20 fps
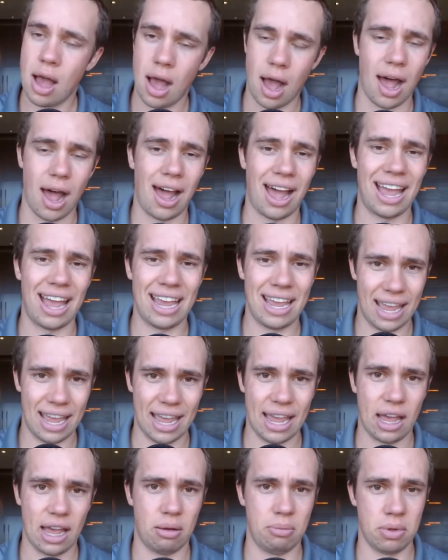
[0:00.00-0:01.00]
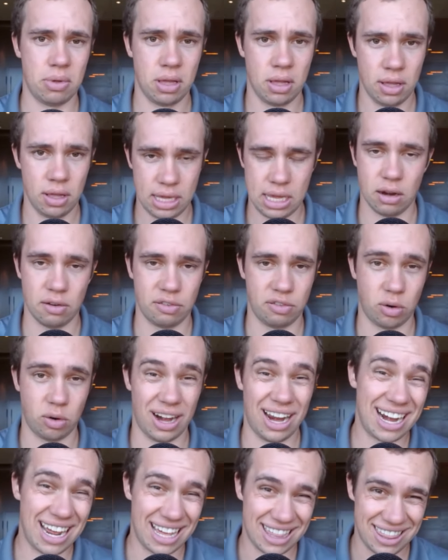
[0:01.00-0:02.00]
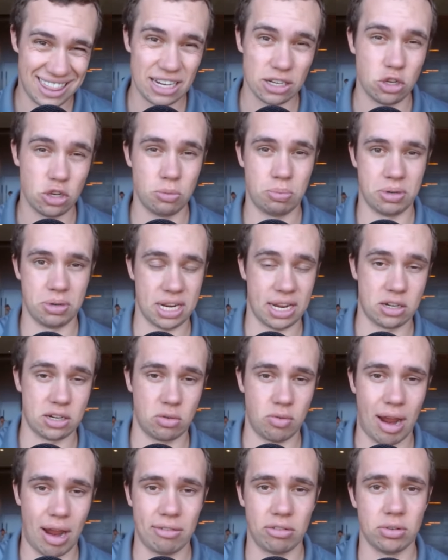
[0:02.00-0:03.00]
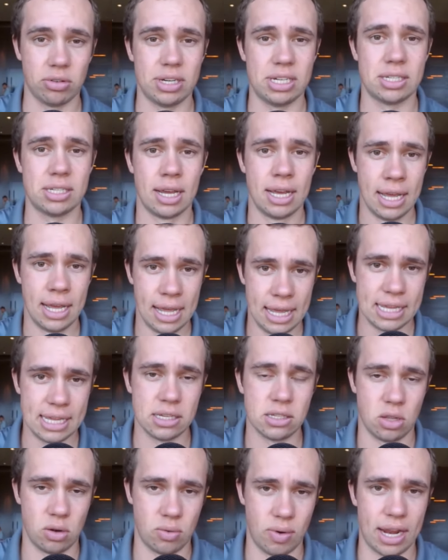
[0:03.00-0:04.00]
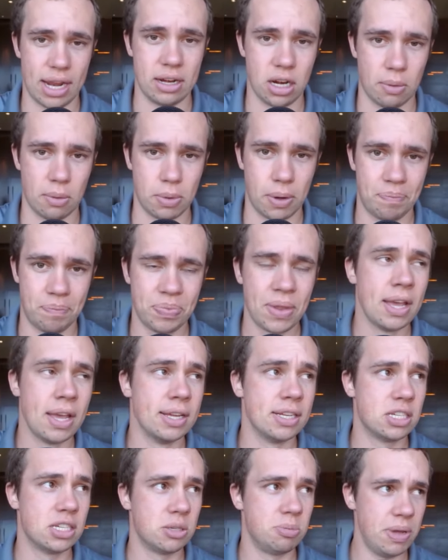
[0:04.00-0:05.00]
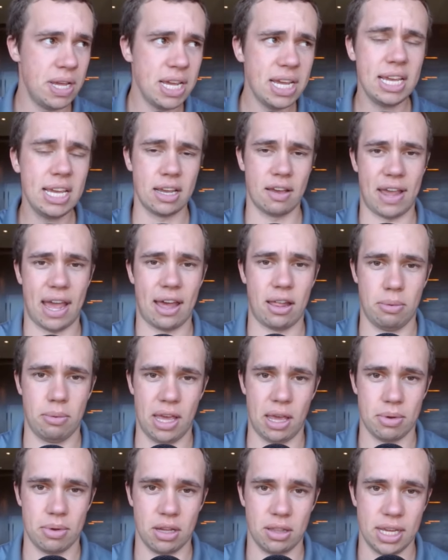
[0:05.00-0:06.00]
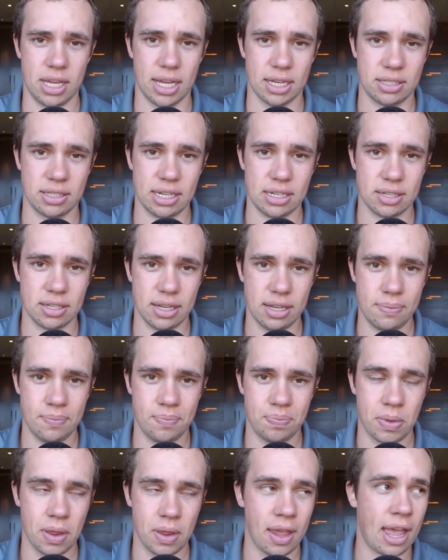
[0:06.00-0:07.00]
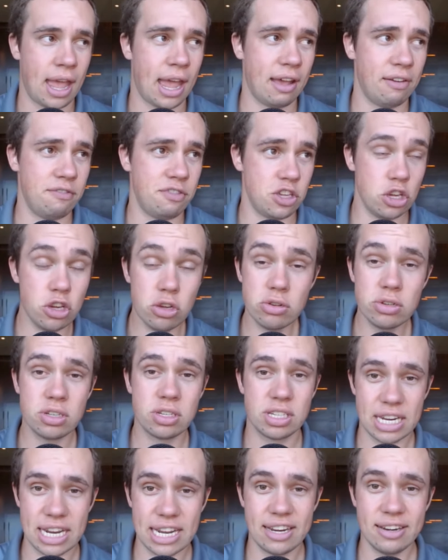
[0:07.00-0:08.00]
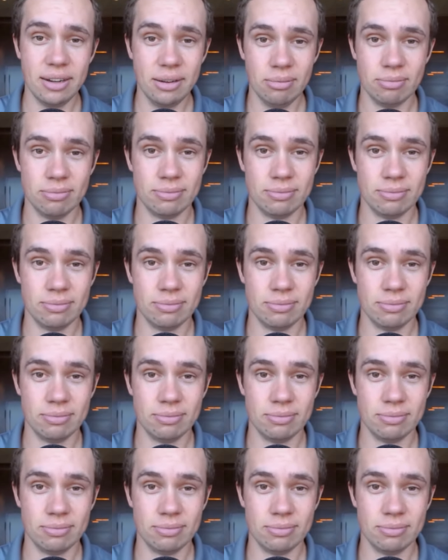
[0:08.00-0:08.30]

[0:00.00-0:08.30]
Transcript: I am here for it. And I think two protected rivalries is the right number. Speaking of Alabama and the S E C, have you seen...